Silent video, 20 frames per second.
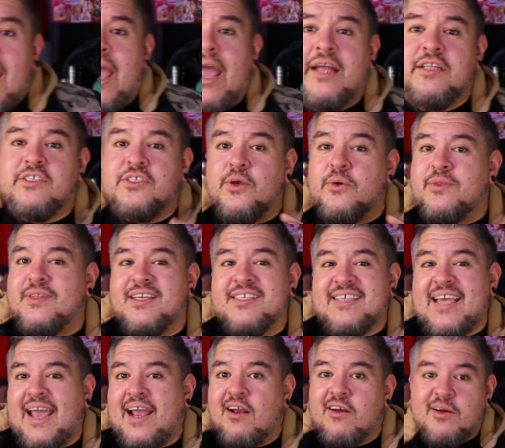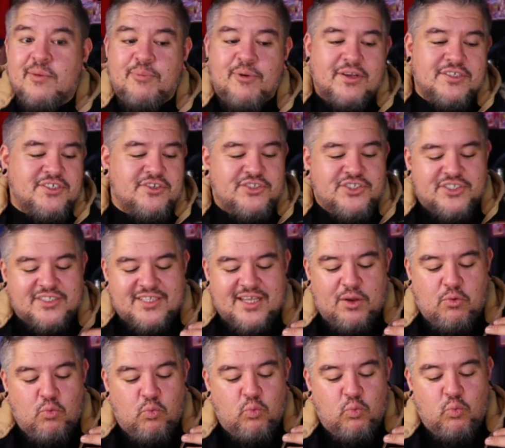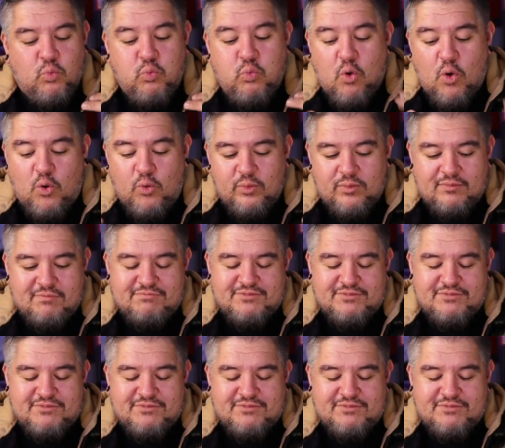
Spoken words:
And so this air compressor just like won't